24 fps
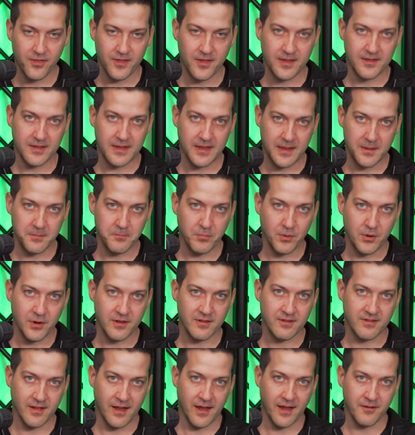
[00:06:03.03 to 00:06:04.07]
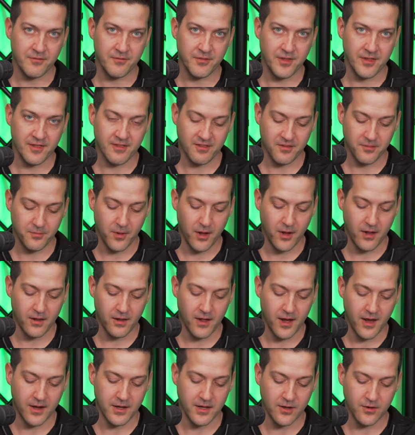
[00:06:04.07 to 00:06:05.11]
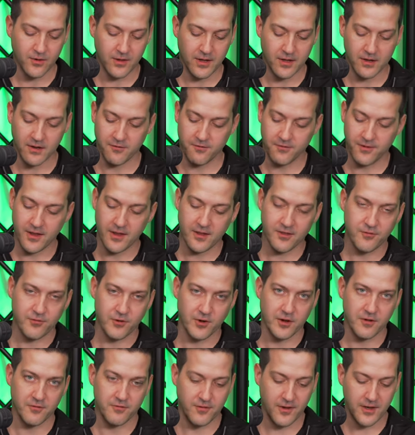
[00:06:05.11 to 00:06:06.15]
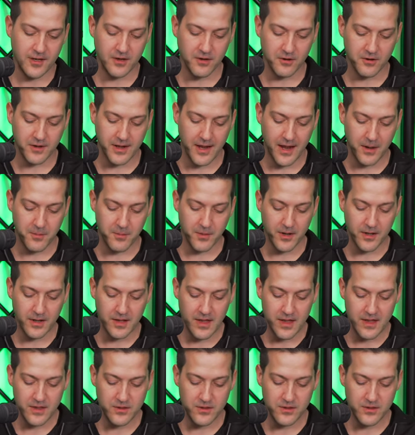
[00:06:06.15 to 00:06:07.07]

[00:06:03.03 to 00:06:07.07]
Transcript: the inputs of this small audio interface for your video camera,